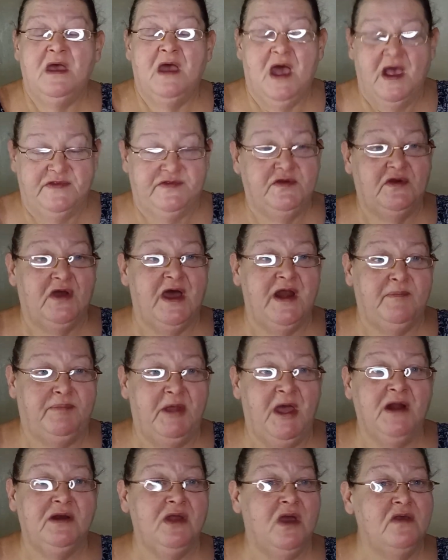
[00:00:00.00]
I still got a
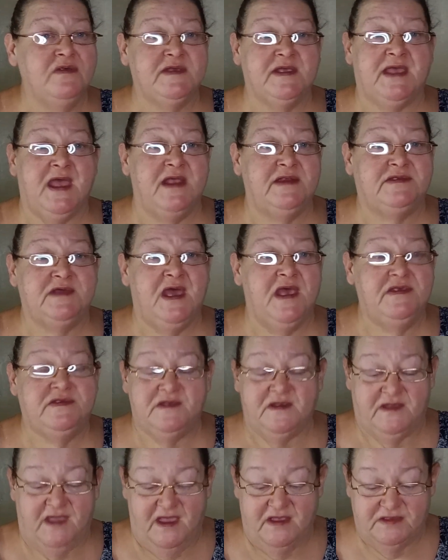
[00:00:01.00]
plug nose. I can't taste.
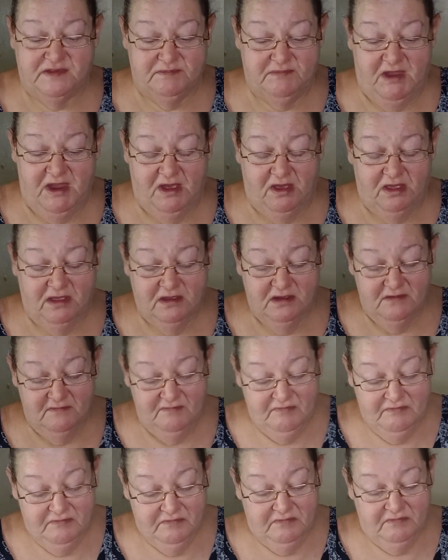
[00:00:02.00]
I can't smell.
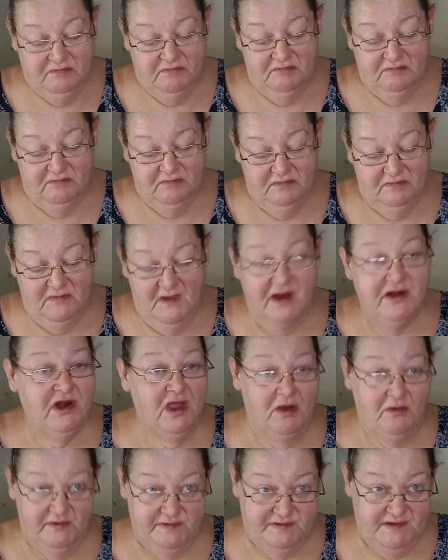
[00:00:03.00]
I
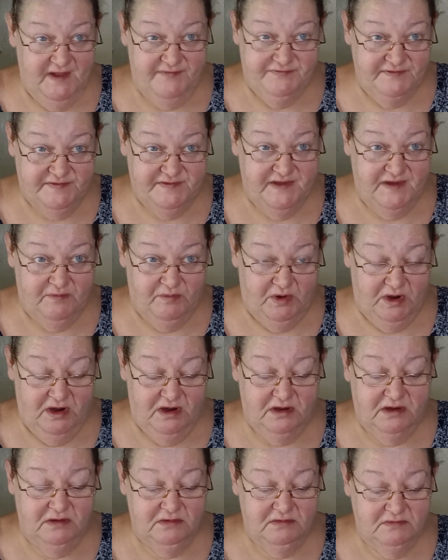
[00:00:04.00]
know it's not the C word.